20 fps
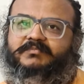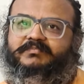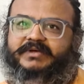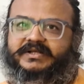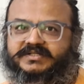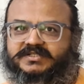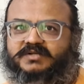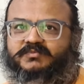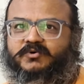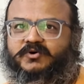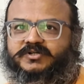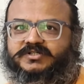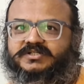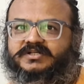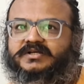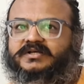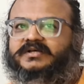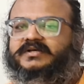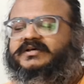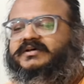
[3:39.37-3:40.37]
pencil
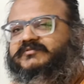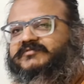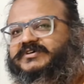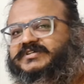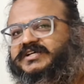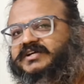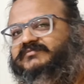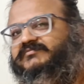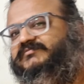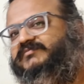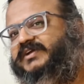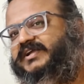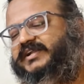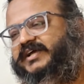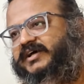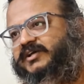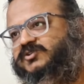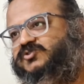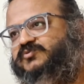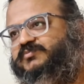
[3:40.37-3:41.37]
boards, we said it
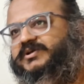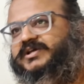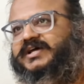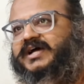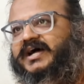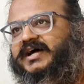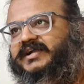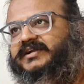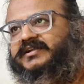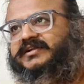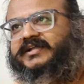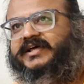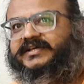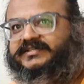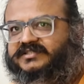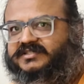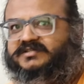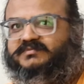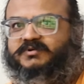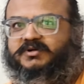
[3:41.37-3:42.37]
has to be at an
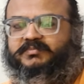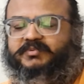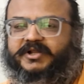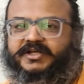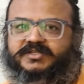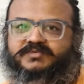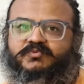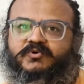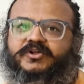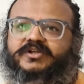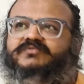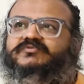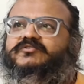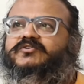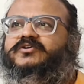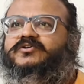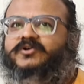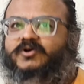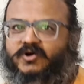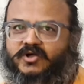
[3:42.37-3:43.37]
accessible price point
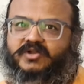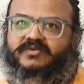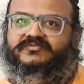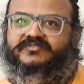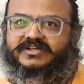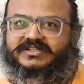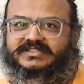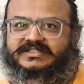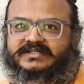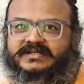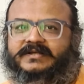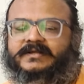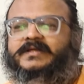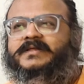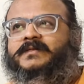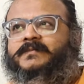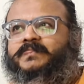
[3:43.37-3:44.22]
for all of us.